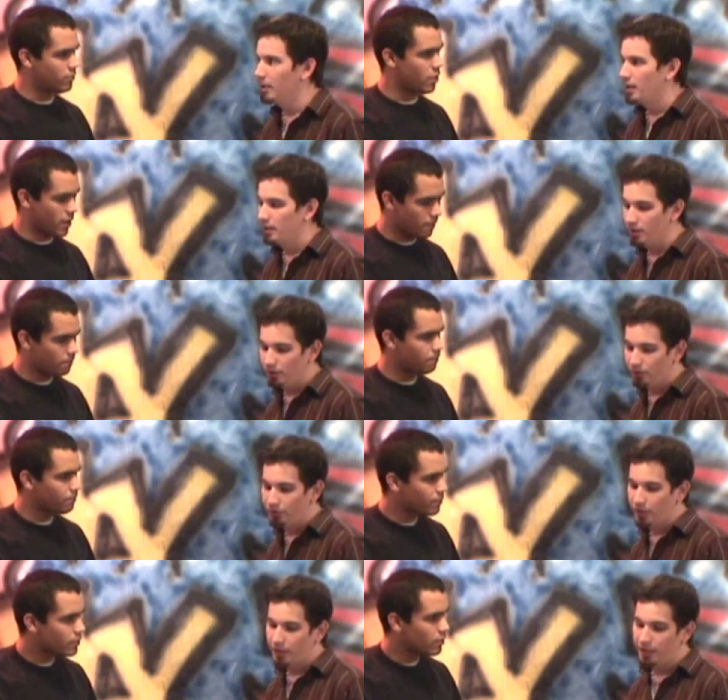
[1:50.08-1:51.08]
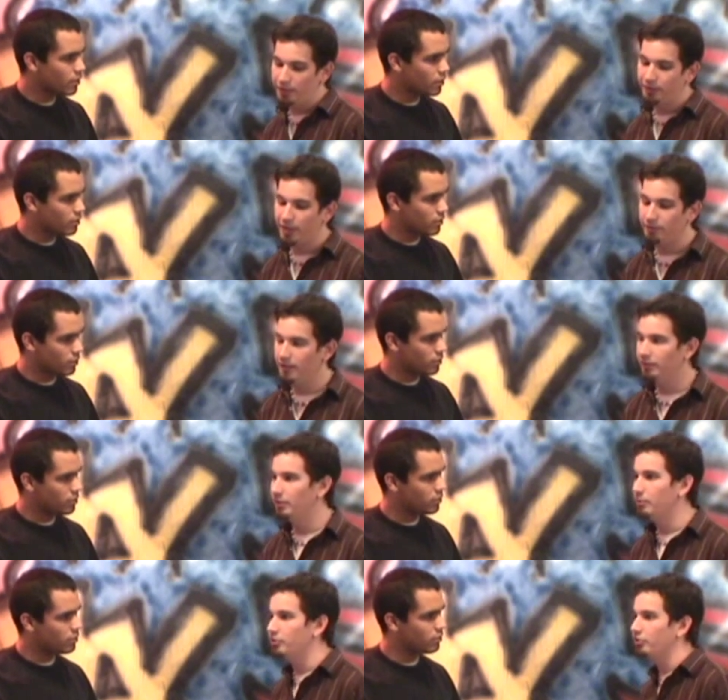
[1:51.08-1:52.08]
Speaker 1: Okay. There's
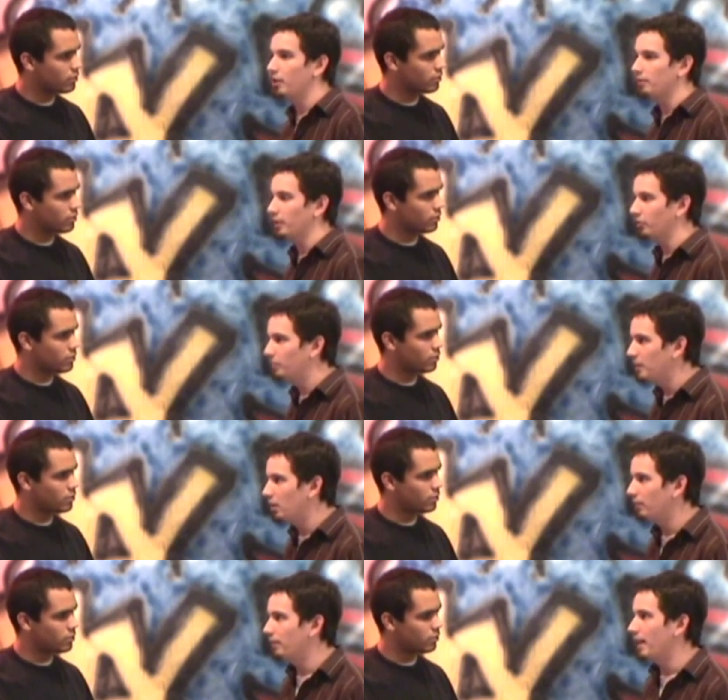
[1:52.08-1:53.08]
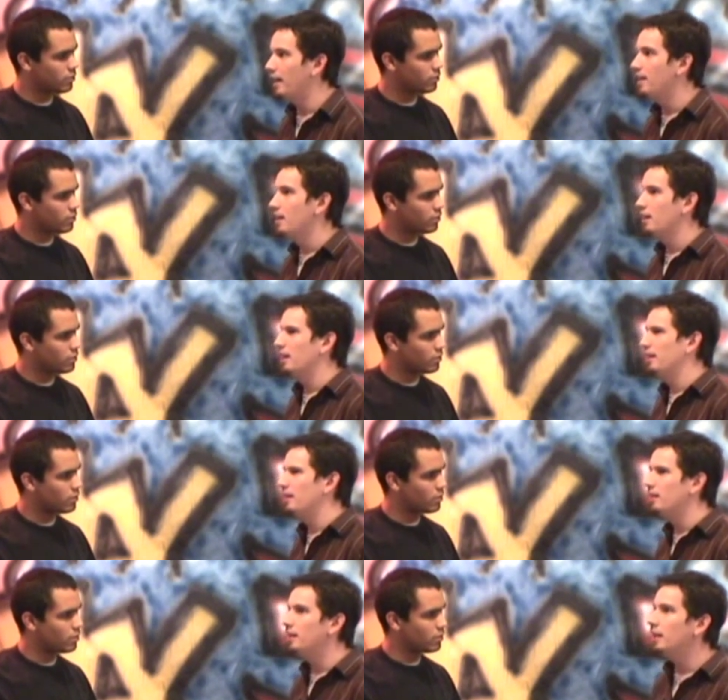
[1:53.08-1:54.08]
TightVNC, which is kind of like a spin-off from that.
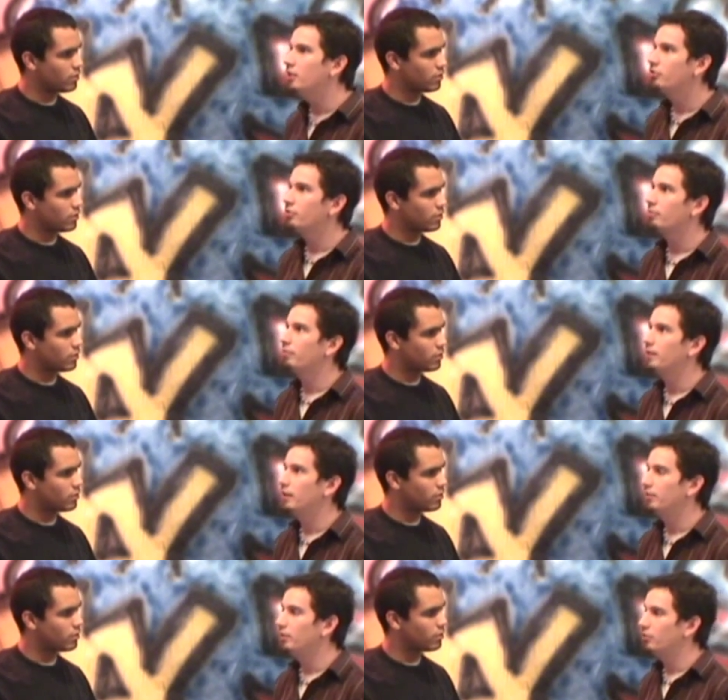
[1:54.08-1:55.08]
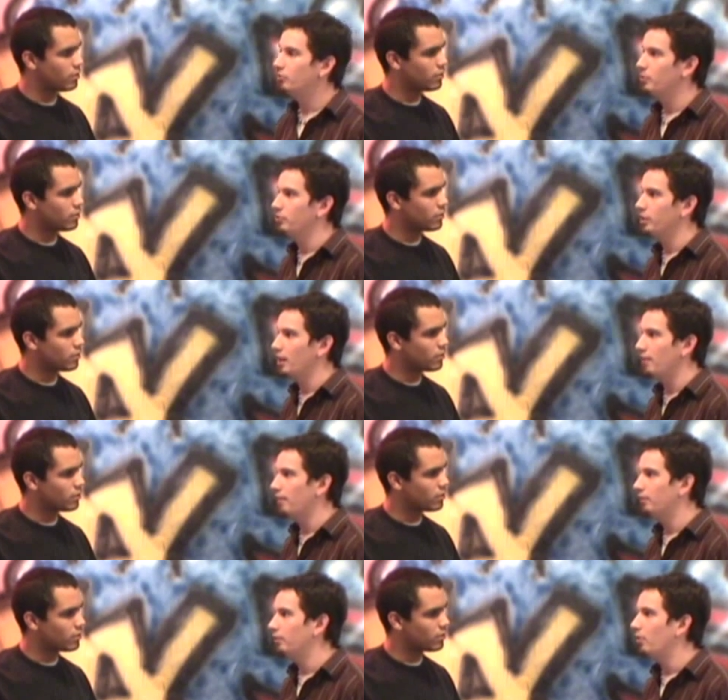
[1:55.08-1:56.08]
And each VNC distribution kind of
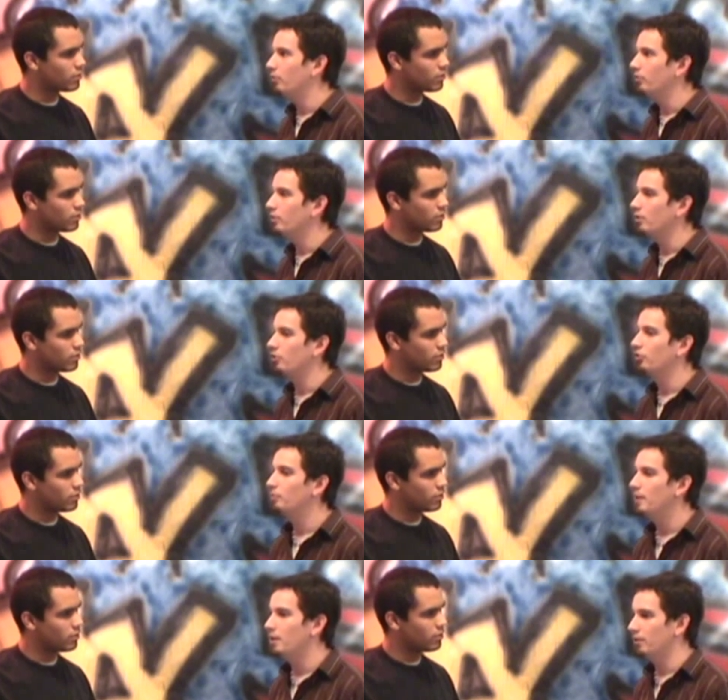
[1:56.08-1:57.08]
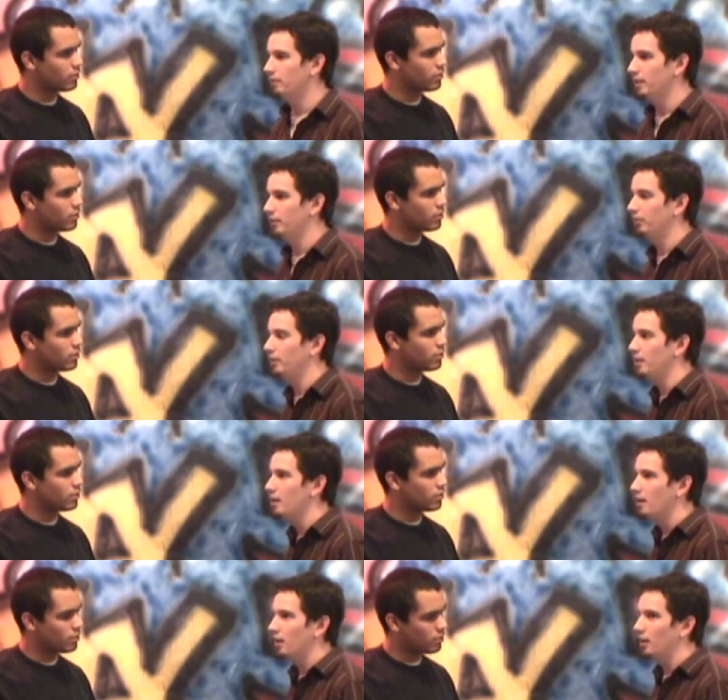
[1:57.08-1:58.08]
has its own little spin on VNC.
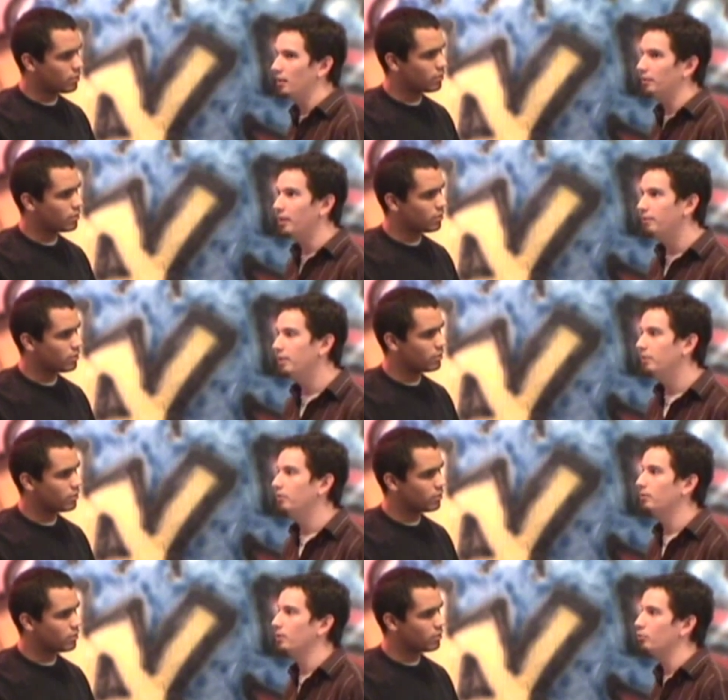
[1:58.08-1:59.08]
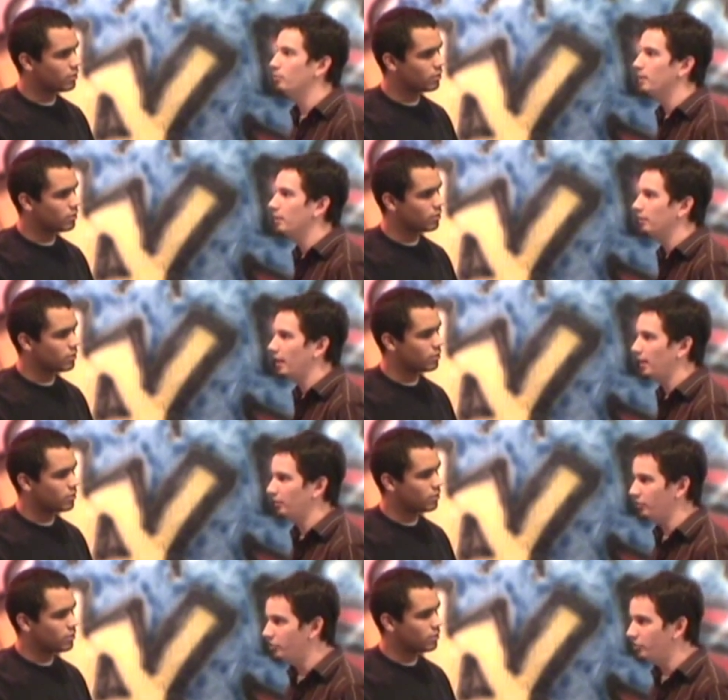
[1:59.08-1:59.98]
TightVNC is really cool because it has like